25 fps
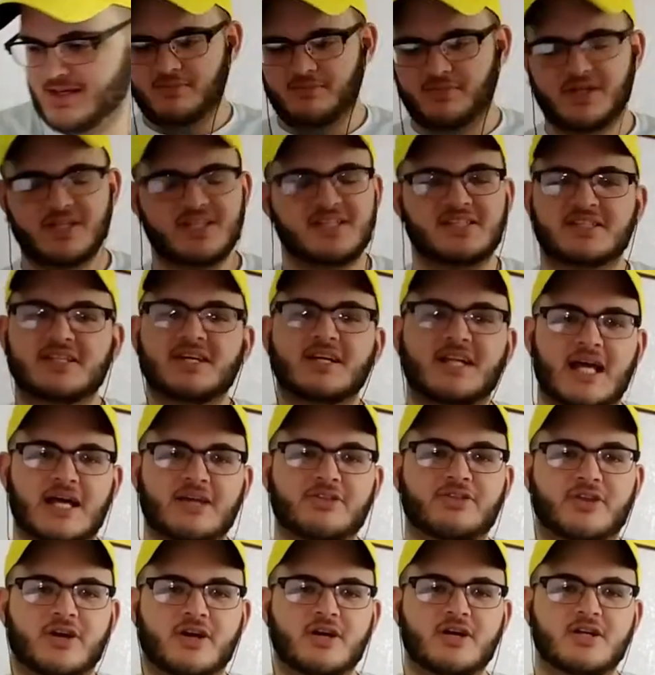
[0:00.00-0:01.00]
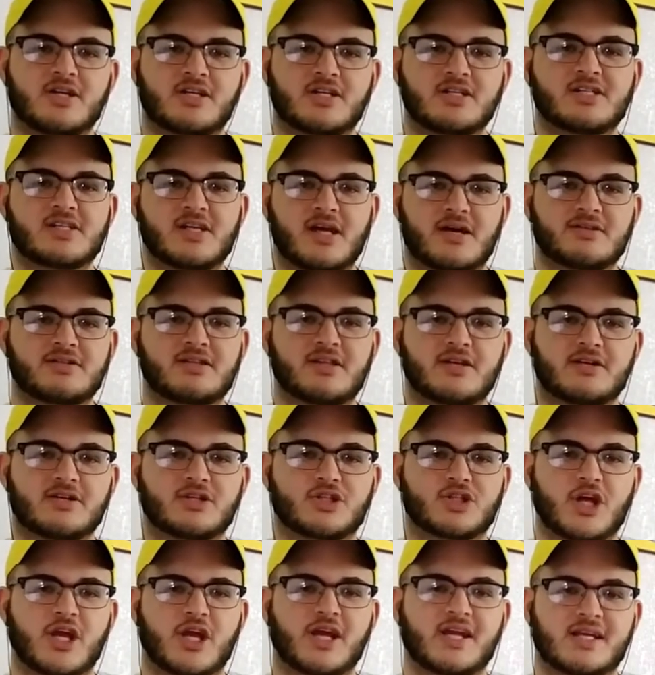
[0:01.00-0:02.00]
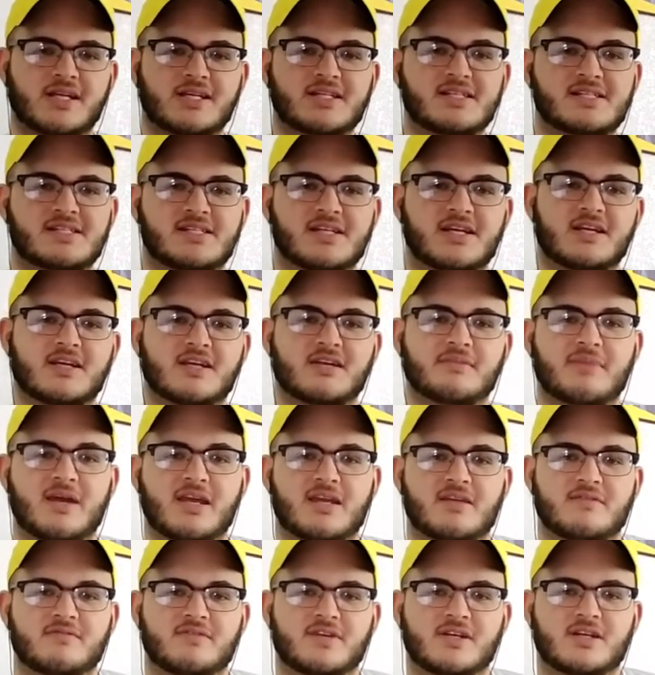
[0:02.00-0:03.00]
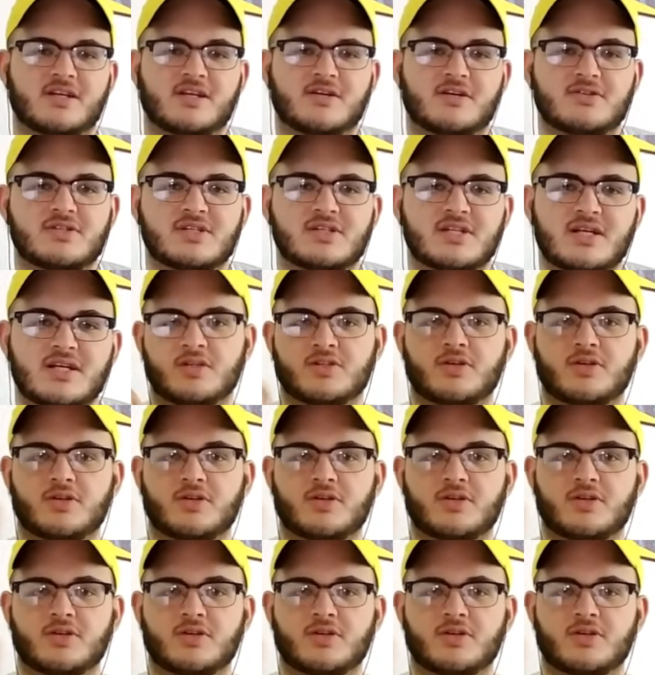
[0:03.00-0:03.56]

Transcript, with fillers: But he's still out there. He's out there shaking his dick and making videos.